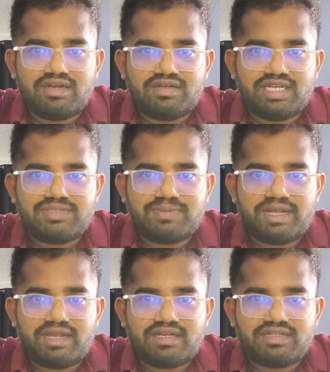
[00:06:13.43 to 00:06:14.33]

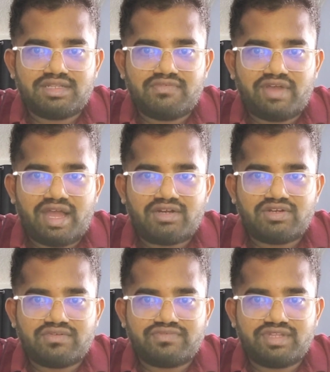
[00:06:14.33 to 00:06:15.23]
Despite the
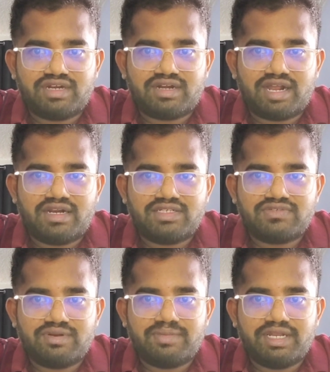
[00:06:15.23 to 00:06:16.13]
fact of that
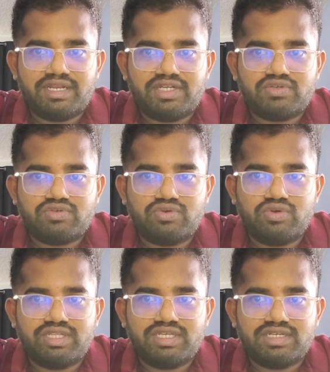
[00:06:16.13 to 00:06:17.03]
riders will be need to
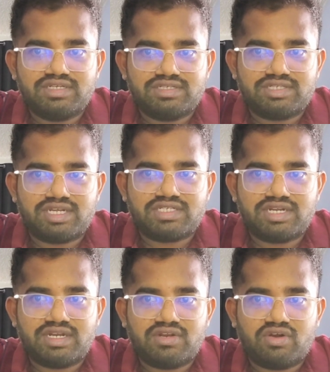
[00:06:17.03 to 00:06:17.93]
go the
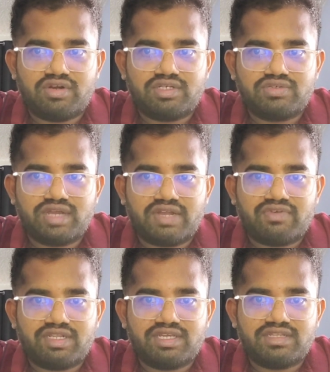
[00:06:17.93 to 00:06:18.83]
station in order to
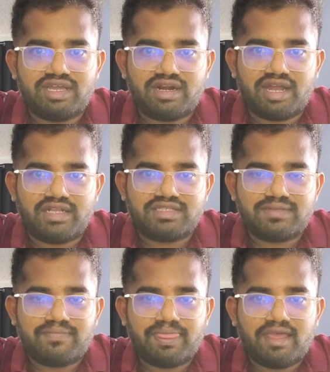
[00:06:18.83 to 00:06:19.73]
acquire their
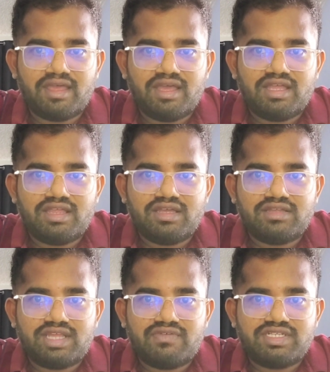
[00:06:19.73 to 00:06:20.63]
rides,
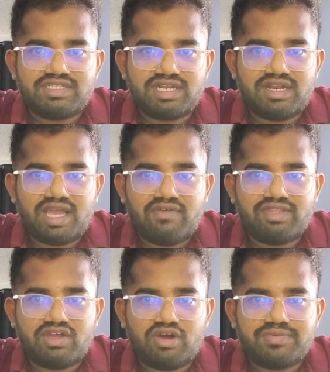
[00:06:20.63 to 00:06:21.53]
they will still
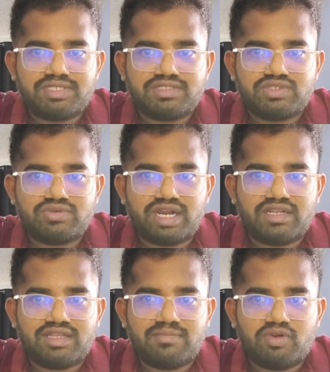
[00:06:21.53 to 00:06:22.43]
have the options to
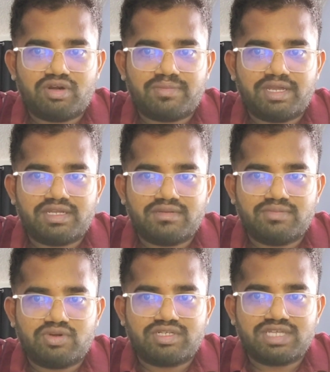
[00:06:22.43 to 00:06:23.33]
rent the
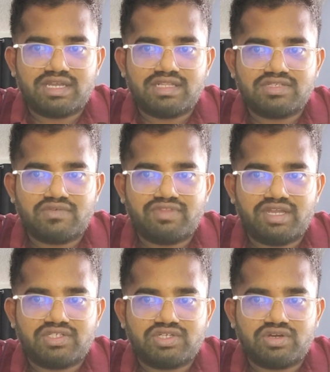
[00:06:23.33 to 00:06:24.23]
motorcycles of
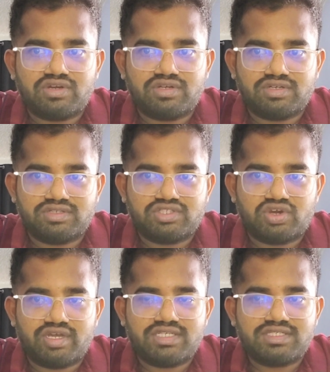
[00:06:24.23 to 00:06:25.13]
their
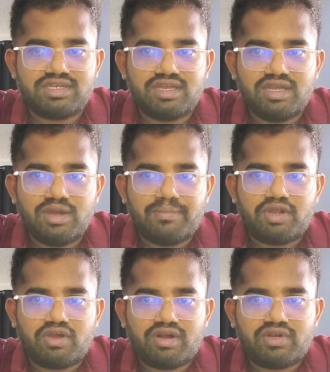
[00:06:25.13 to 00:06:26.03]
choice
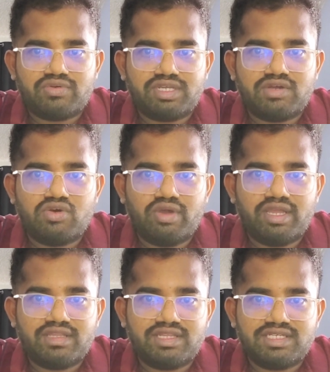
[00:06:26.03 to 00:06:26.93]
prior to the
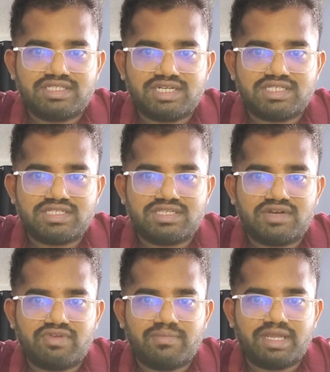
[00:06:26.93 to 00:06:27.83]
going the stations
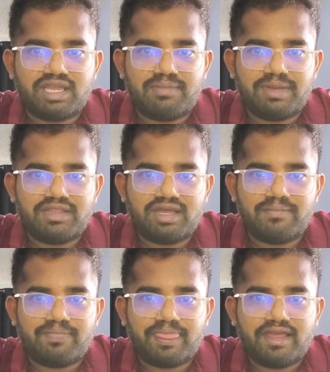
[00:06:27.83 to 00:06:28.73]
that will be keeping
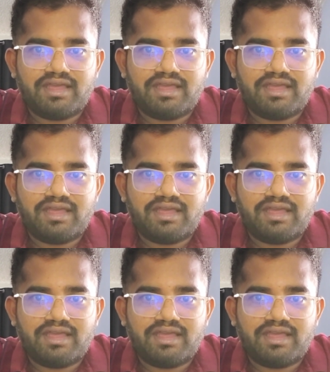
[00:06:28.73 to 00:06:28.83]
them.